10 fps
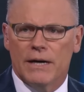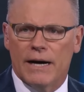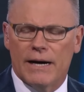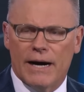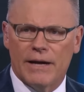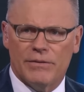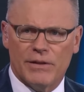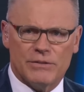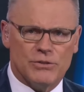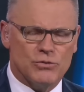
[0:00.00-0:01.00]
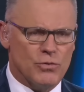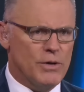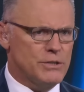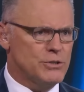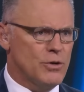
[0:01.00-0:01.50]
I think
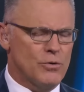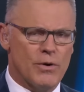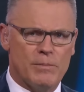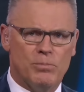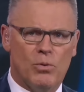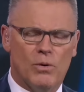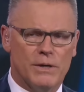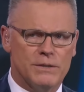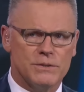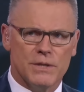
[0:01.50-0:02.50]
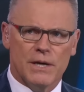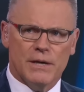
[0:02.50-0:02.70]
Detroit showed great poise.